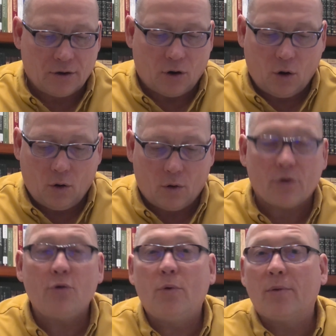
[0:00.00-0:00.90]
all
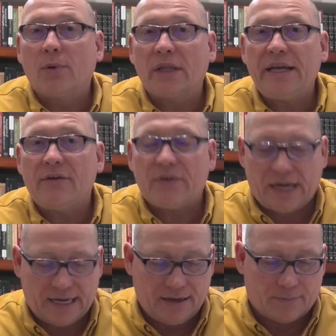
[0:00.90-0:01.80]
who will believe in
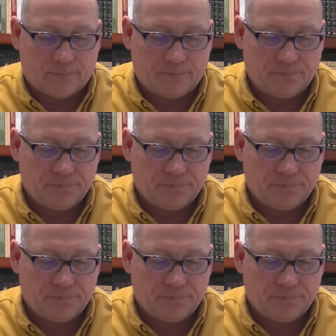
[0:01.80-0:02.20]
him.